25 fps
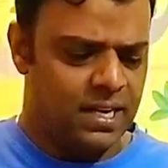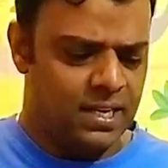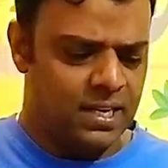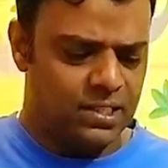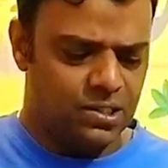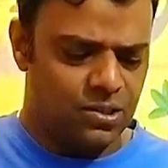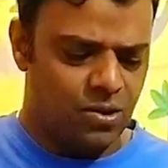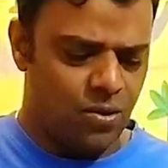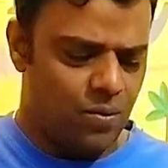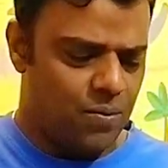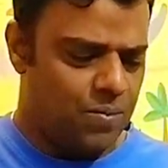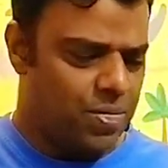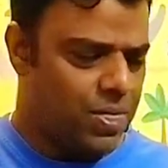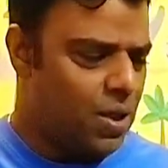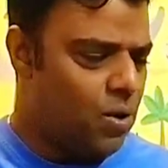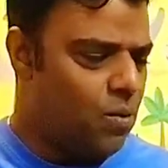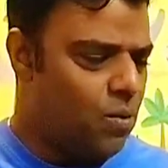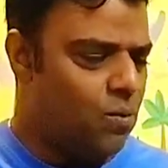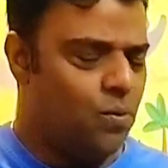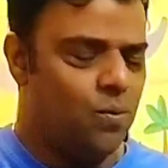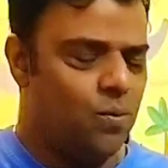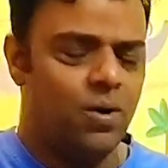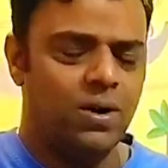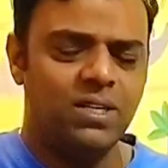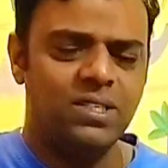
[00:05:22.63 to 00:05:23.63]
So
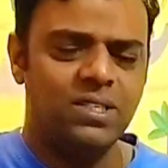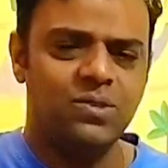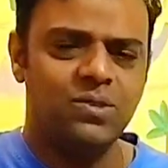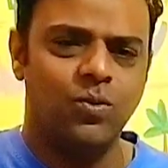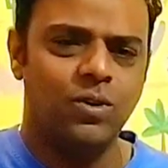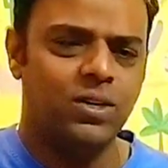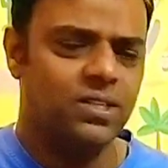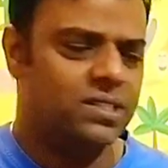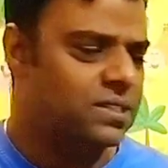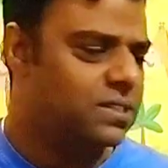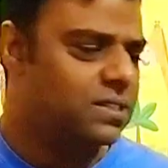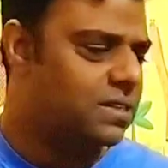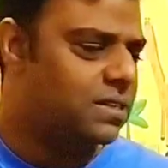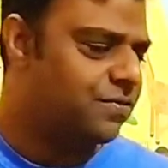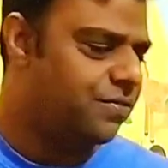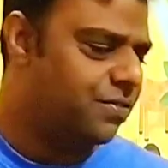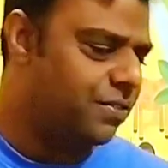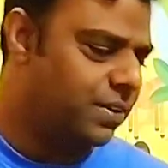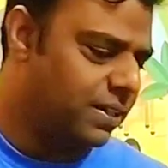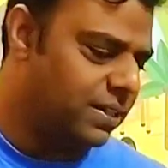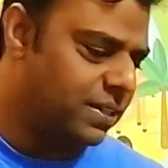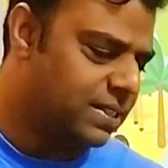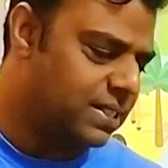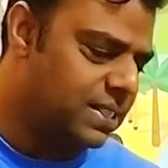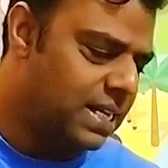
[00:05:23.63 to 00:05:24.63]
what is the
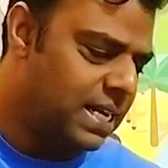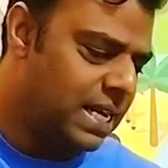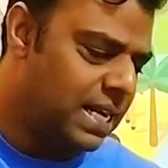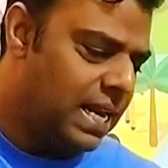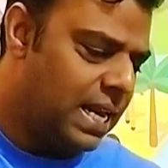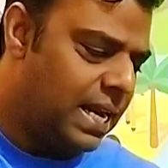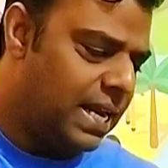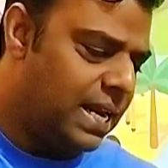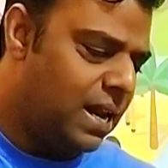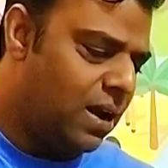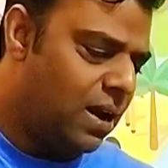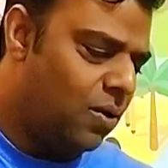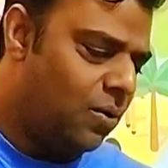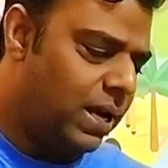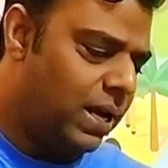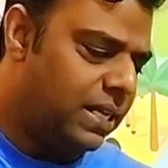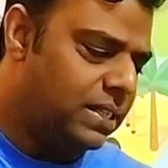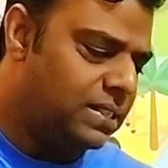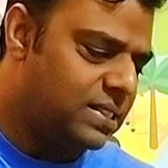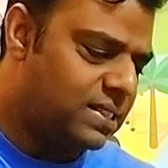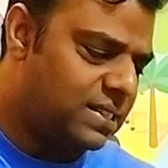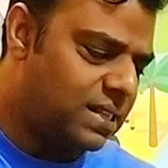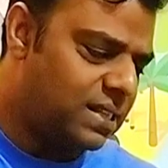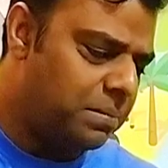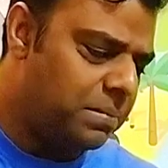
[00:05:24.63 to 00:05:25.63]
difference? Now
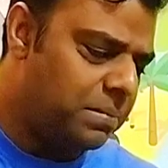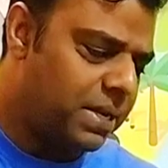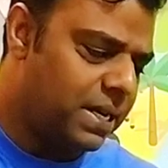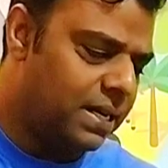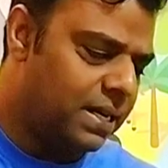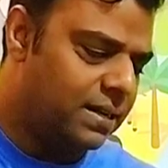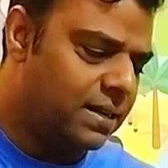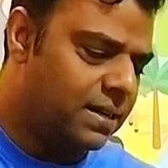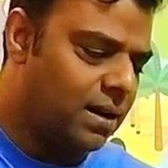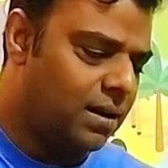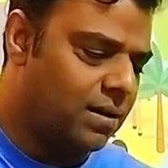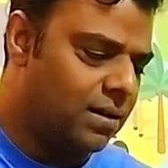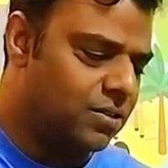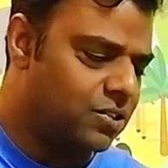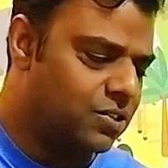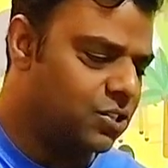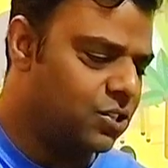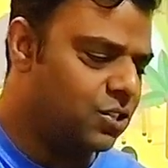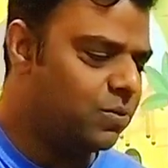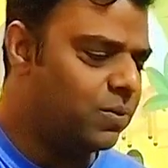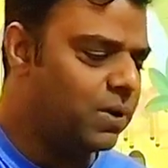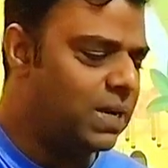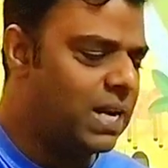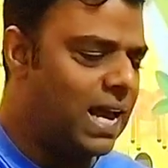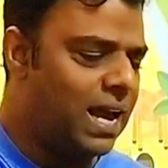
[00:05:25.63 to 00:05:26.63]
in some
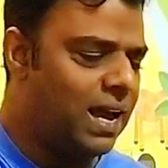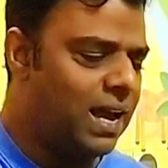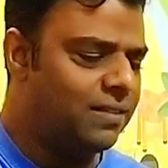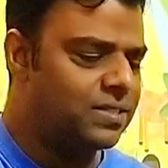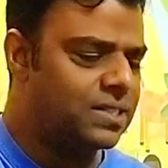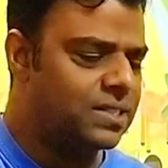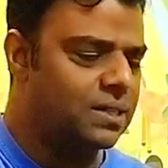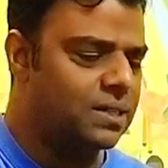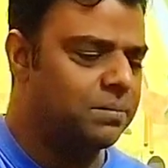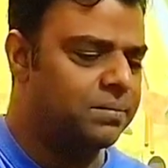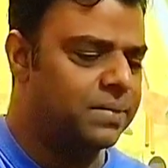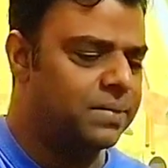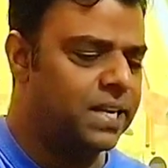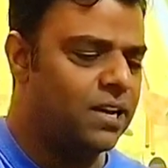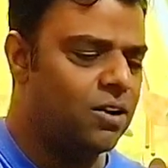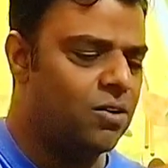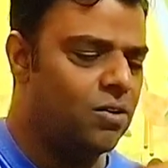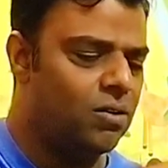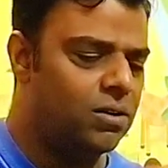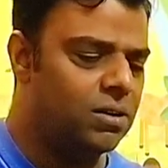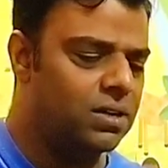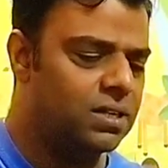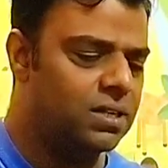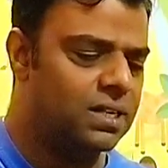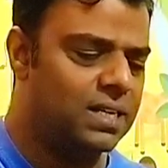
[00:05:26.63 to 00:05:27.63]
guitars you will have something
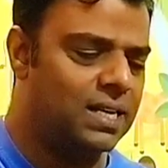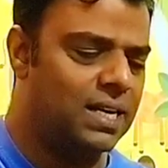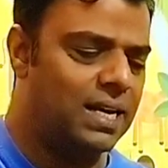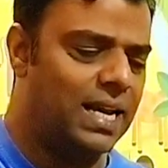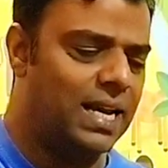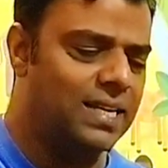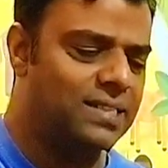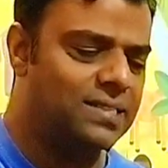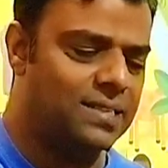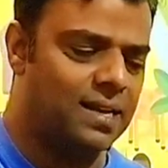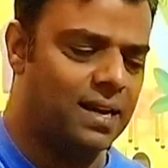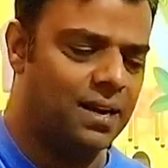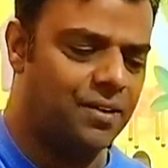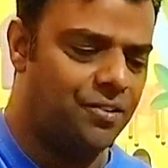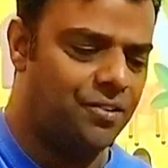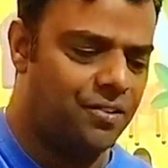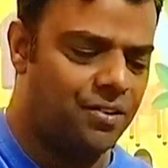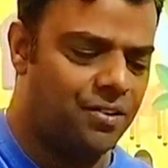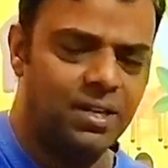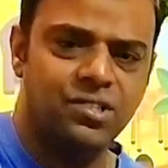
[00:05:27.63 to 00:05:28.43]
called as a